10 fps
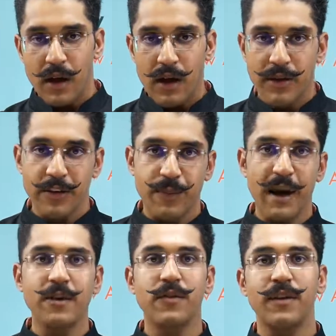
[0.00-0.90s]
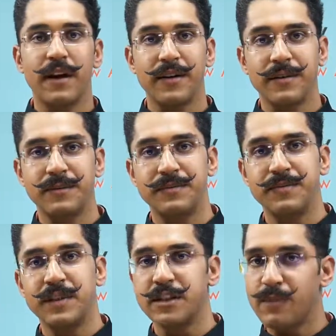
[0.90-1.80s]
Despite of that,
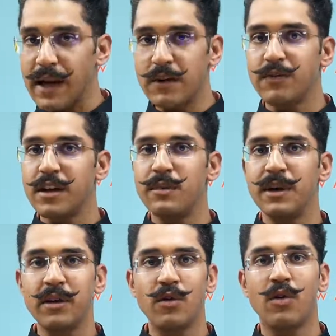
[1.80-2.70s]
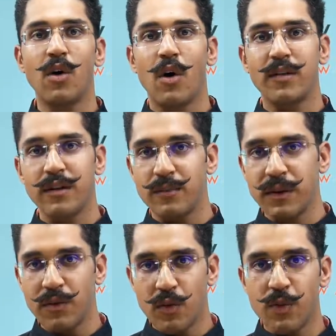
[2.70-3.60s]
despite of there being no law, there being
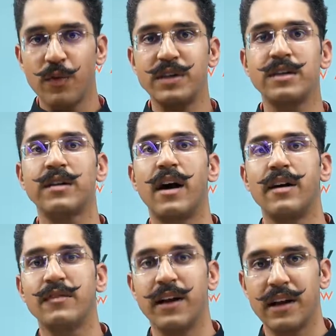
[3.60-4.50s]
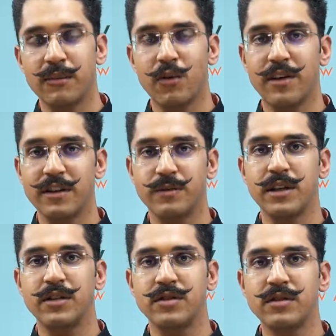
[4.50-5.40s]
no provision regarding filing protest
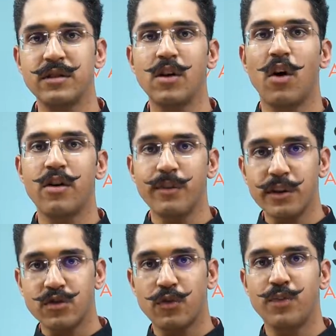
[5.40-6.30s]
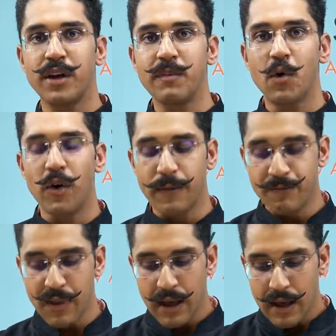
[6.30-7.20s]
petitions, the Honorable Supreme Court,
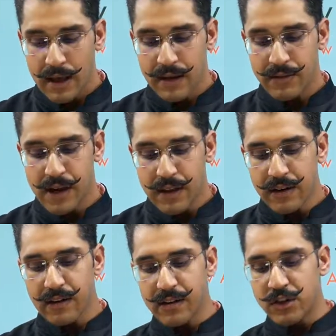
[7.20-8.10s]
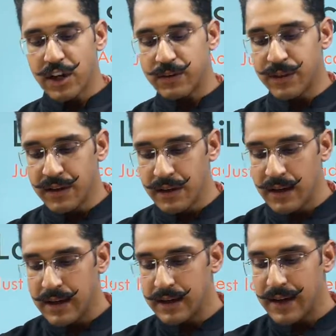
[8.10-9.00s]
in a very recent judgment
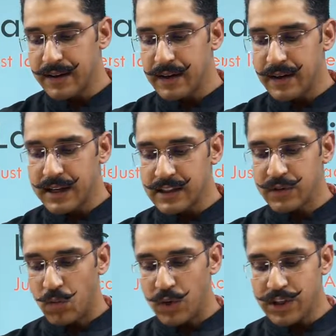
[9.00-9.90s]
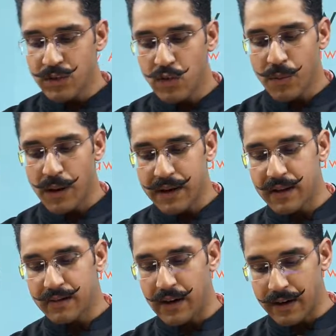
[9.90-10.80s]
titled as Vishnu Kumar
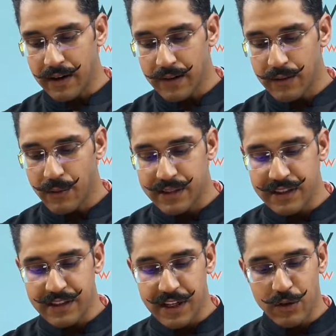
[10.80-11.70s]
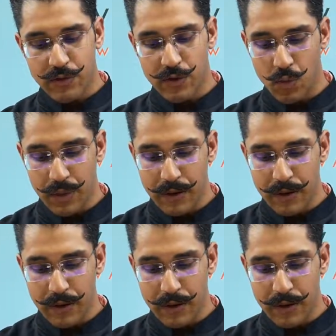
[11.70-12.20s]
Tiwari versus State of UP,